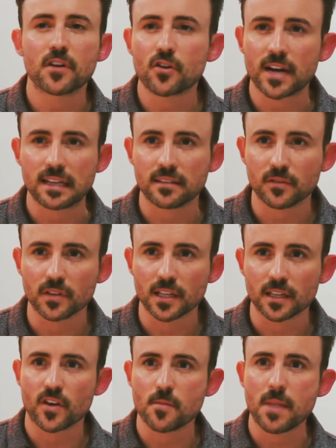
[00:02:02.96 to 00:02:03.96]
for
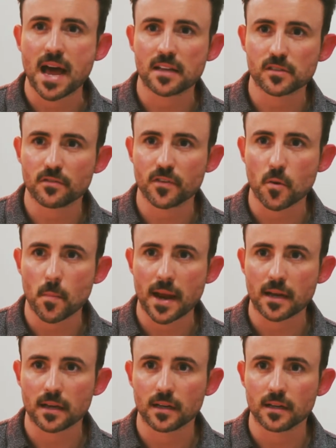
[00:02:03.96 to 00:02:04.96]
creativity, very bad as a
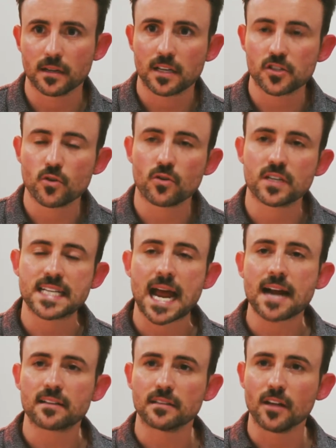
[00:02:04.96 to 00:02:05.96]
filmmaker, because you're
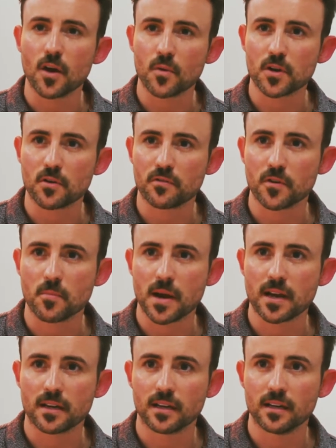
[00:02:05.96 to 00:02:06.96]
attacked a lot when you're a
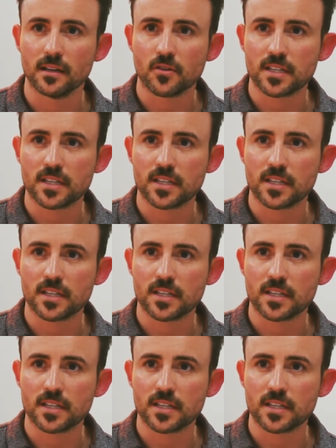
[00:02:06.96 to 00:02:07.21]
filmmaker.